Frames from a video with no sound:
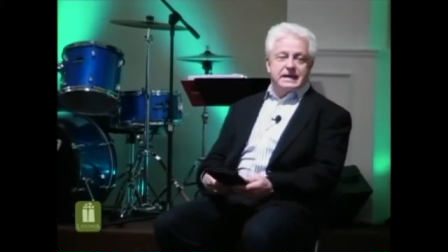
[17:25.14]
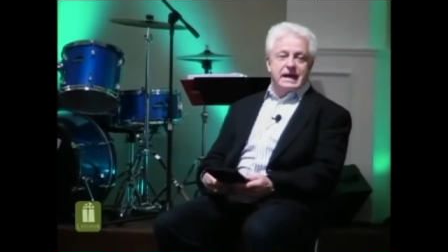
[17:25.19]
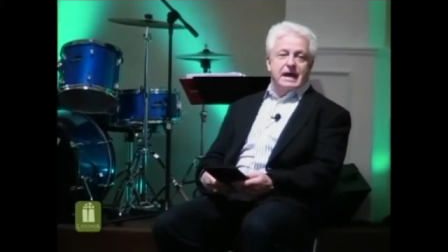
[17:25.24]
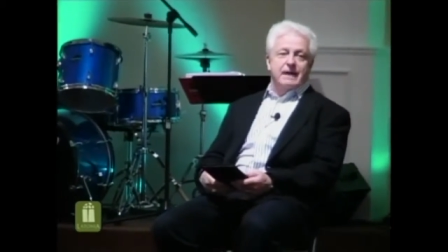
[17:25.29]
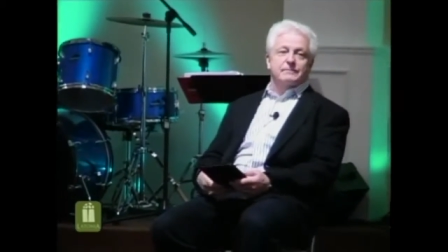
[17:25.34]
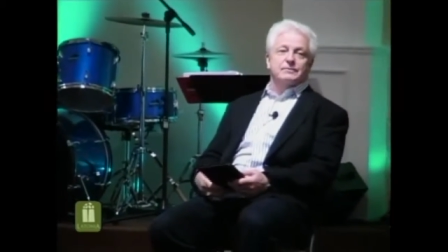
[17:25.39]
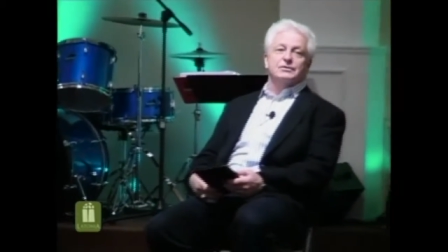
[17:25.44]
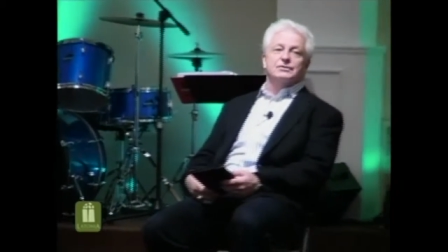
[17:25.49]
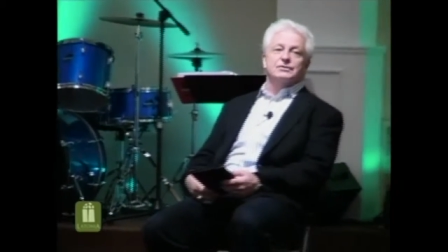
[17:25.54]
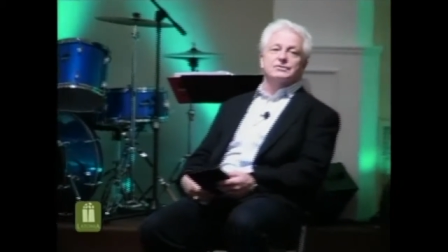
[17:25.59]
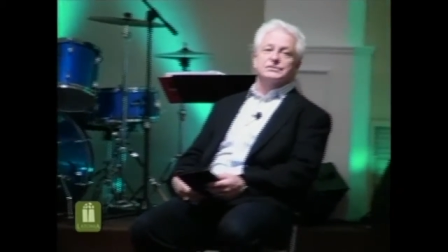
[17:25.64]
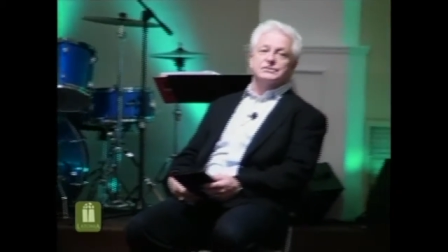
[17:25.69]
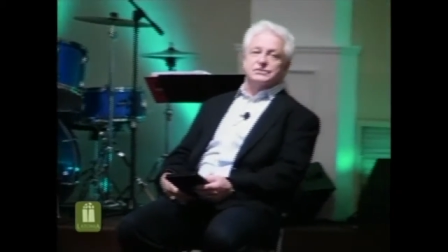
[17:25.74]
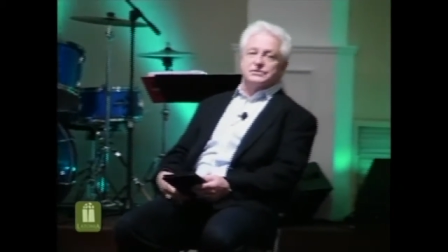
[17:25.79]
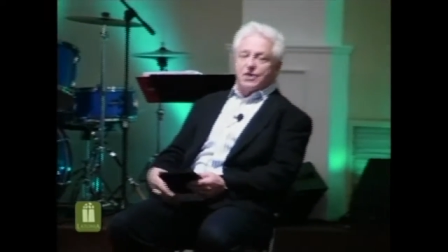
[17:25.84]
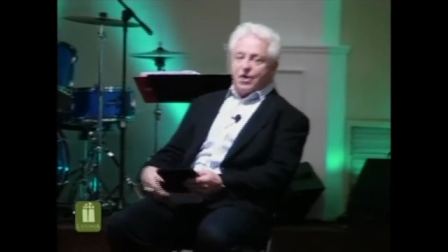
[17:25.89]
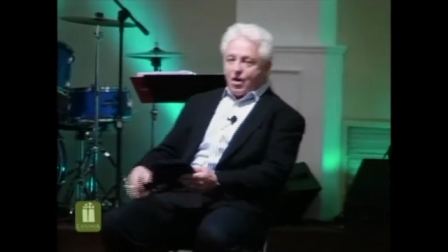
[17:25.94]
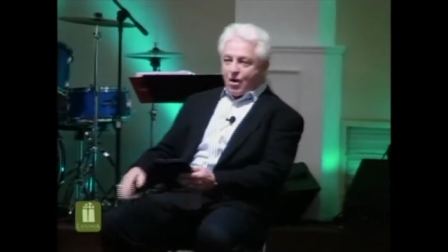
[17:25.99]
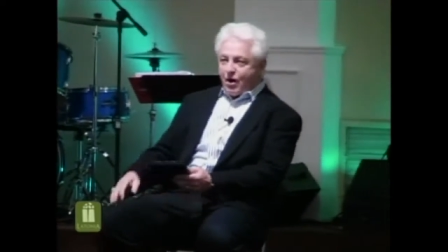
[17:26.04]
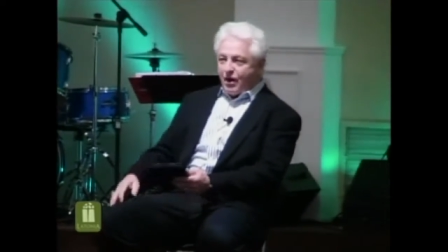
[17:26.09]
time you
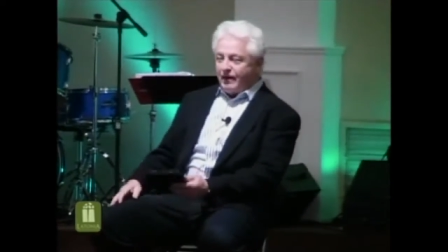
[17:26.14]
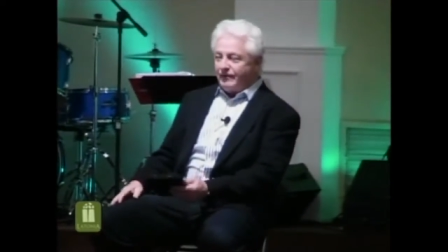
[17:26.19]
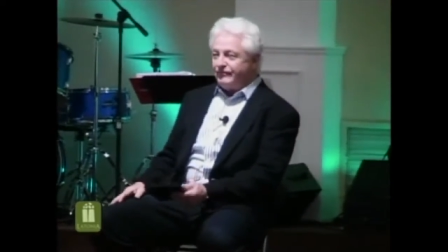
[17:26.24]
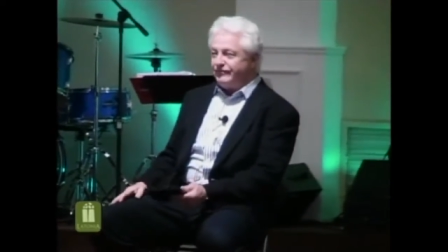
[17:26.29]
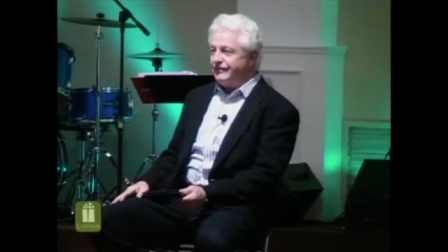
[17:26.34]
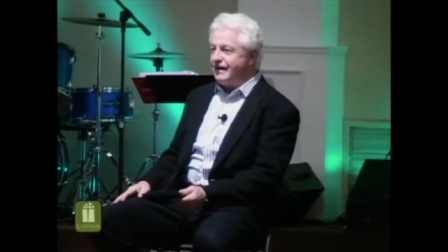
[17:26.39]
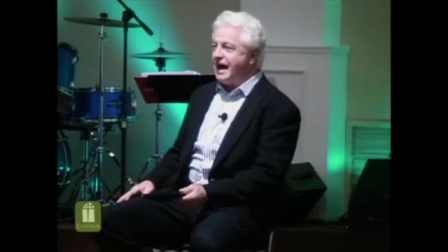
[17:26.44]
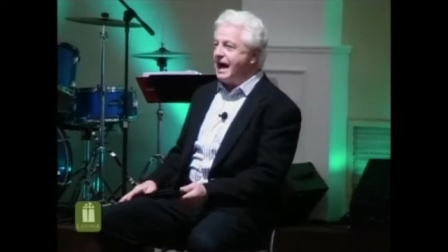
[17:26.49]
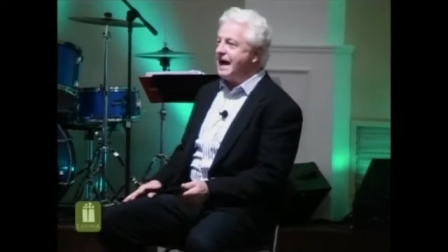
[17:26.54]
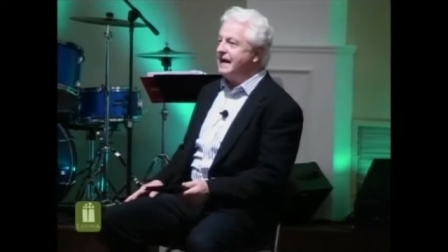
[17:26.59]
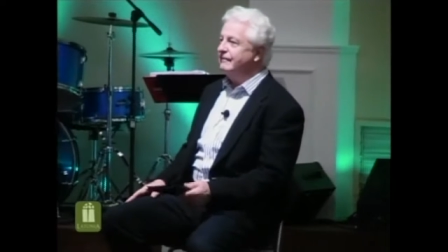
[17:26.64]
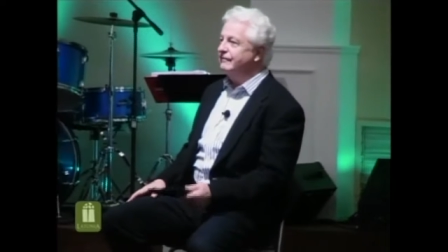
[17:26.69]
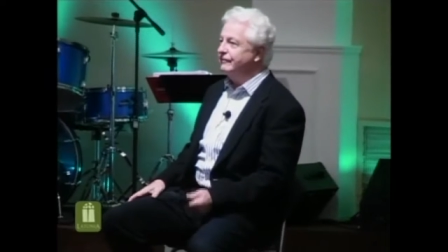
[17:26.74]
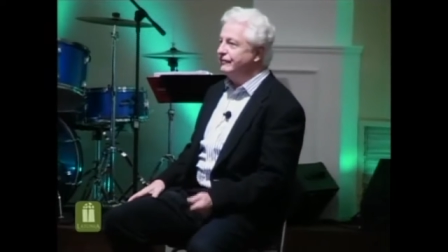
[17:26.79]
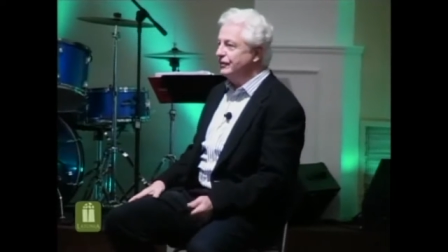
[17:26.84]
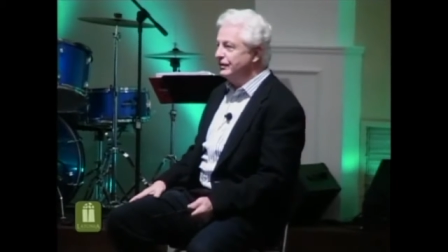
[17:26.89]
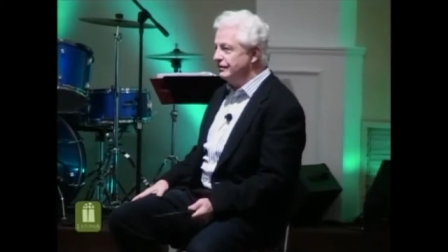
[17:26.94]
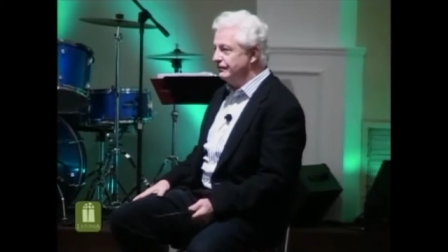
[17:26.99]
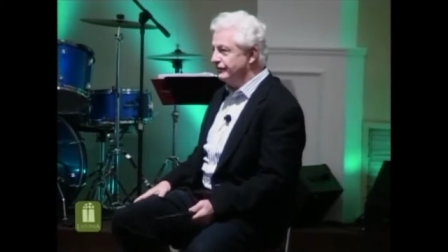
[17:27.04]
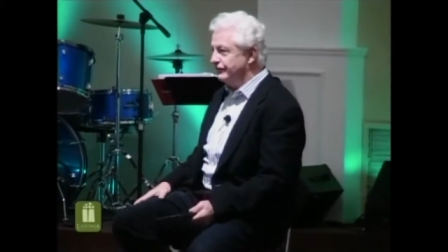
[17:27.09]
saw a five
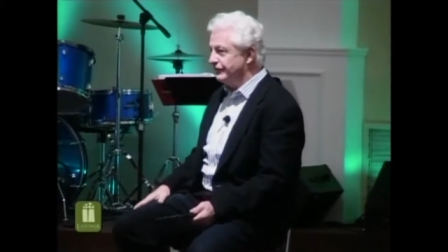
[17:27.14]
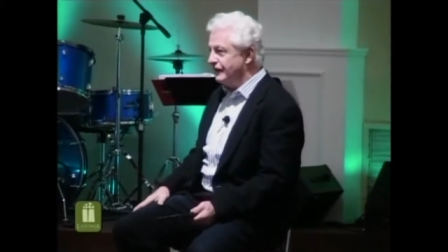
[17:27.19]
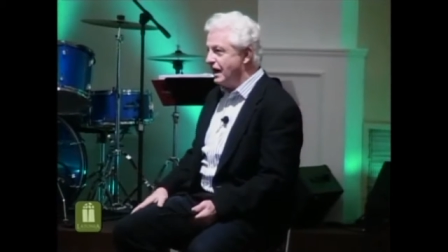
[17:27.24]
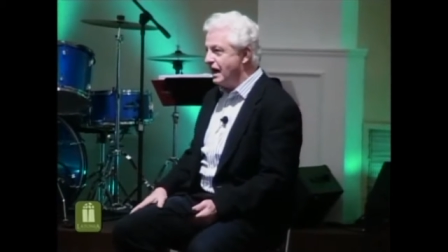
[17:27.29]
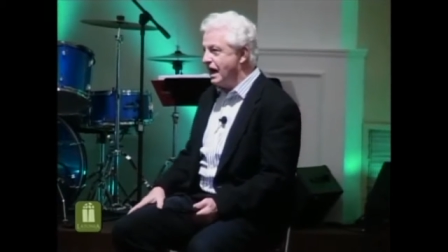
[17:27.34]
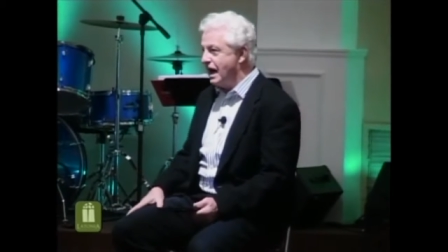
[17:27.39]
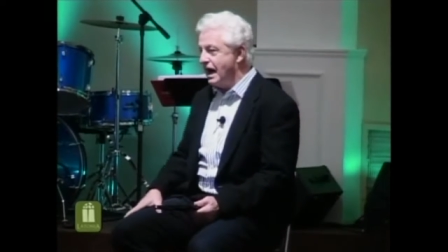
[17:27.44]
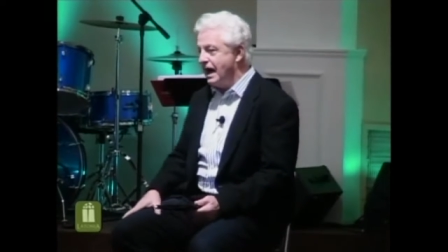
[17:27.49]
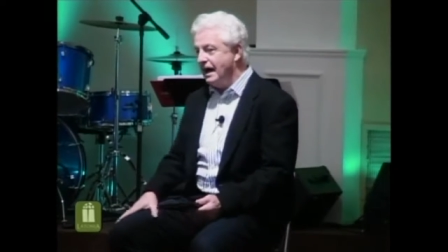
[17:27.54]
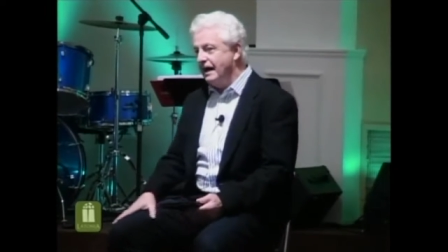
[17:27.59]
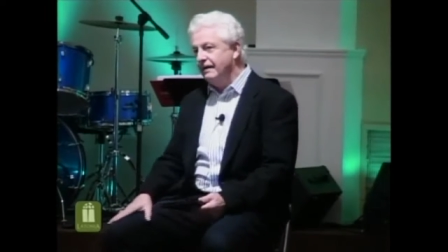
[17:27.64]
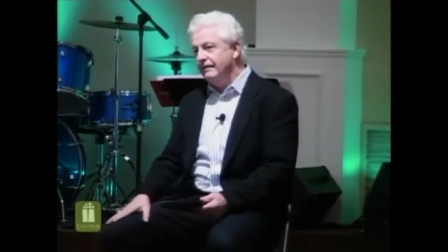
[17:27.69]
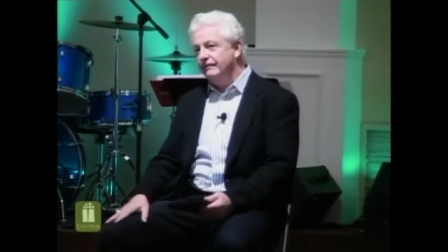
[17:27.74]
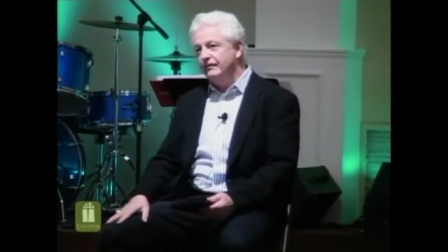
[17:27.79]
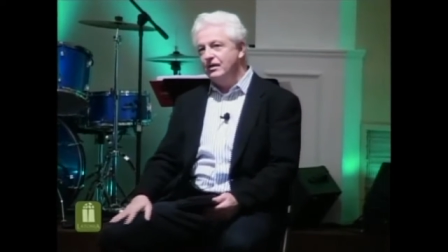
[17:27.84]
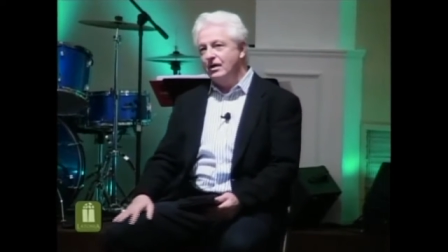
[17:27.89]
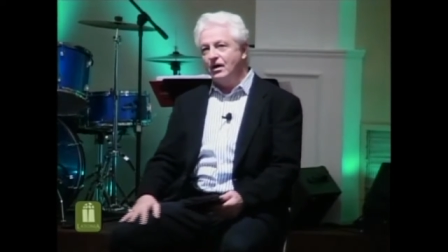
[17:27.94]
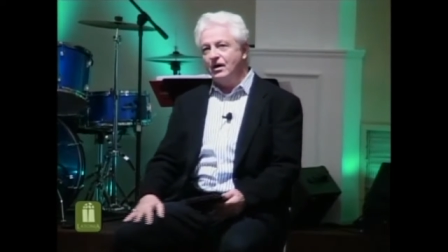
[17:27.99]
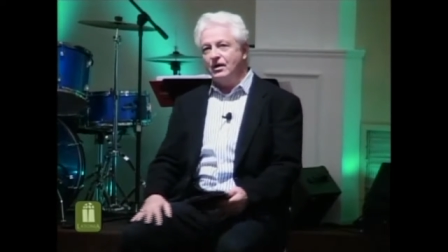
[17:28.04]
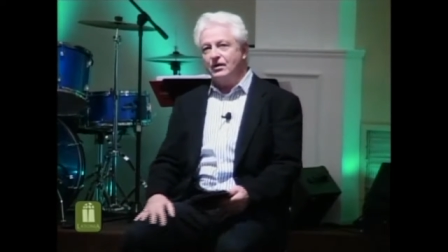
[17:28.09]
foot five
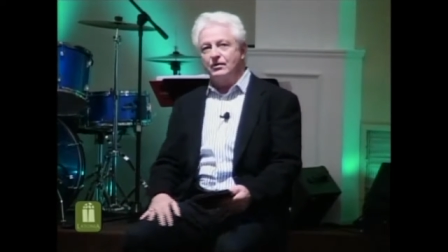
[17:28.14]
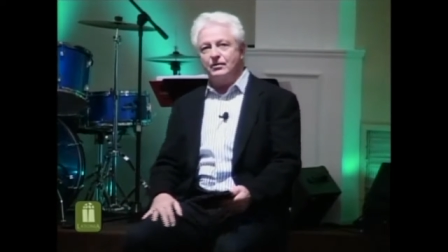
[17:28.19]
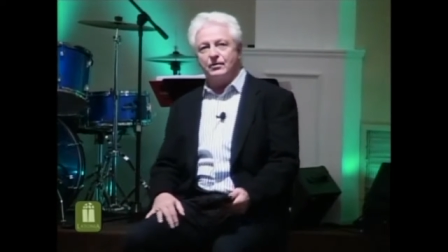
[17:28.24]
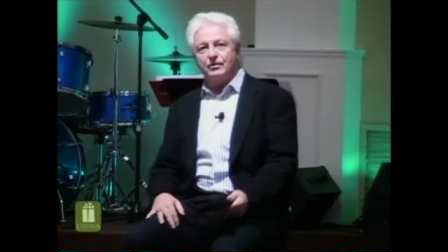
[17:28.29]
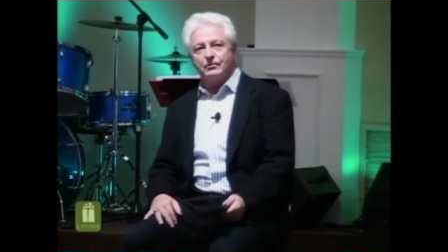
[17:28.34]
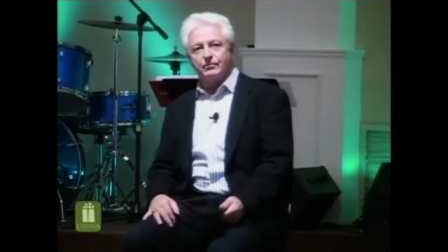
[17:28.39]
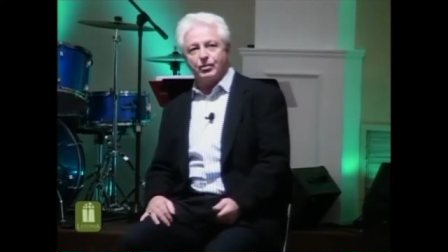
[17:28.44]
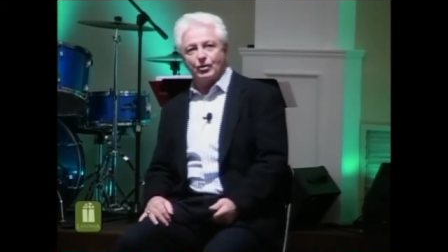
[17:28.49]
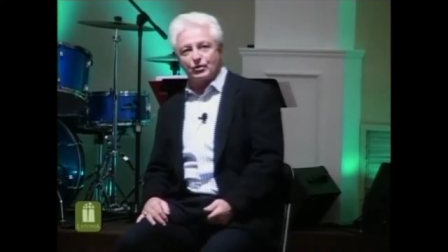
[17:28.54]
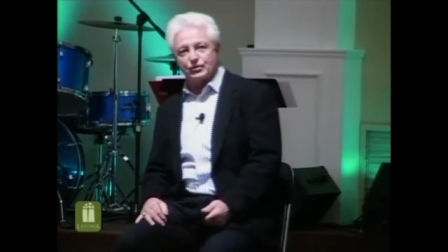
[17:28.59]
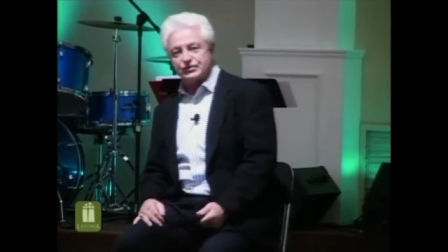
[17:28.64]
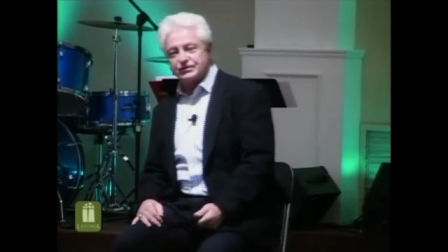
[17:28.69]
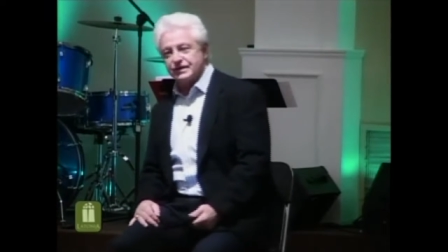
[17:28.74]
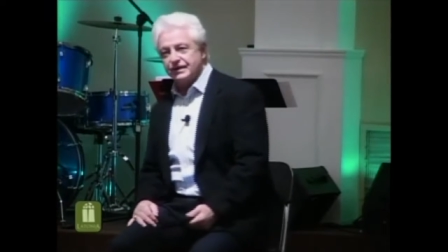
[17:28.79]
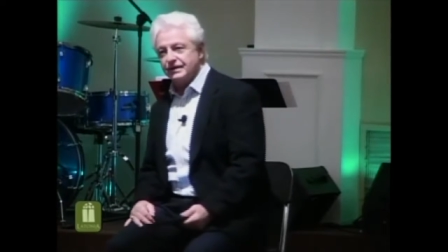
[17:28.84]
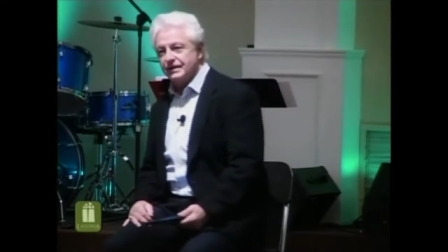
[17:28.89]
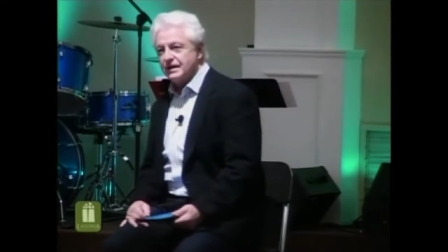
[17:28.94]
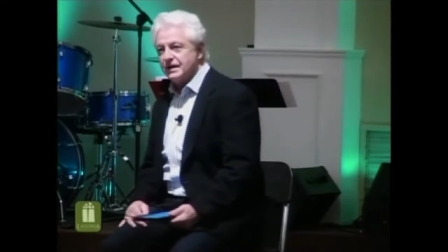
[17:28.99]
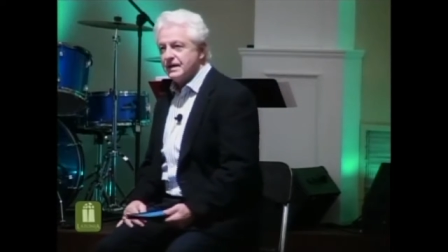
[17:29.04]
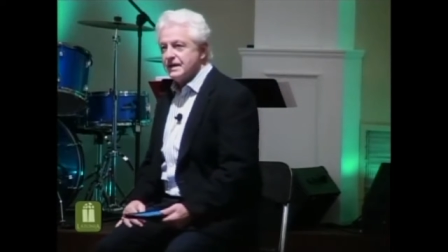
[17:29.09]
young
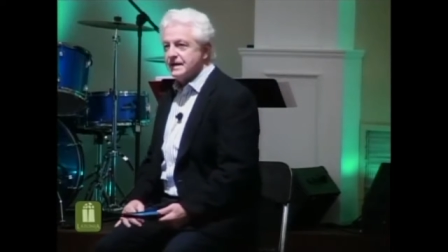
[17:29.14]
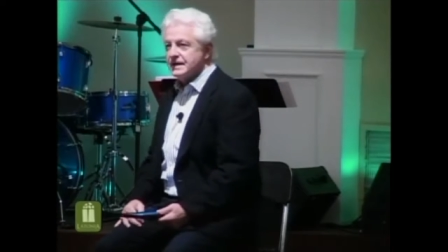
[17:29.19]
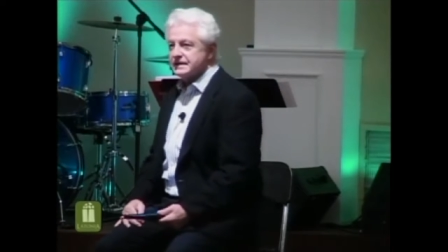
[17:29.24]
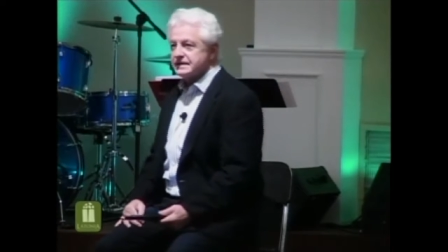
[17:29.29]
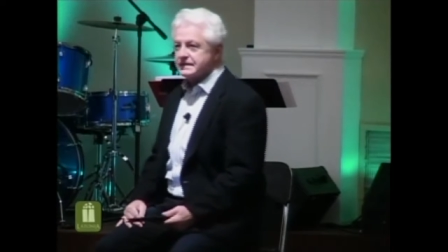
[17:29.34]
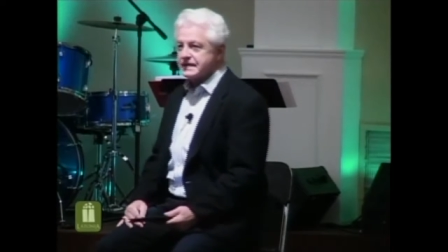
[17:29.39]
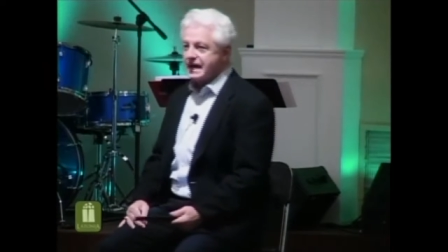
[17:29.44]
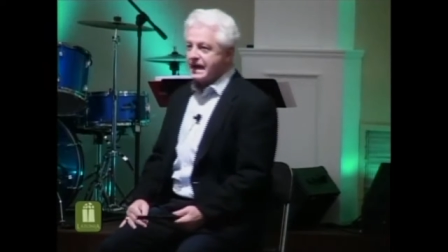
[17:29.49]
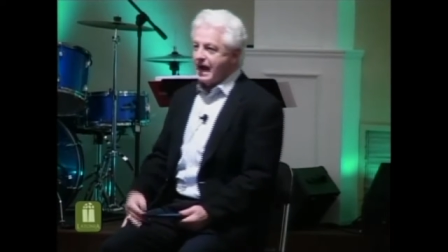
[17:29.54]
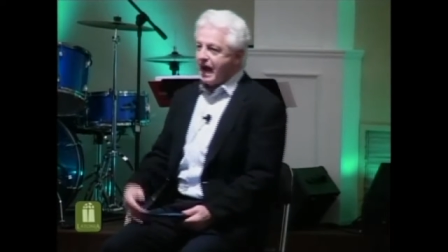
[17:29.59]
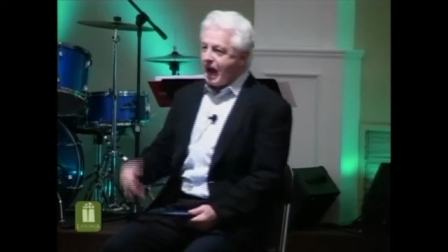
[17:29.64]
person say,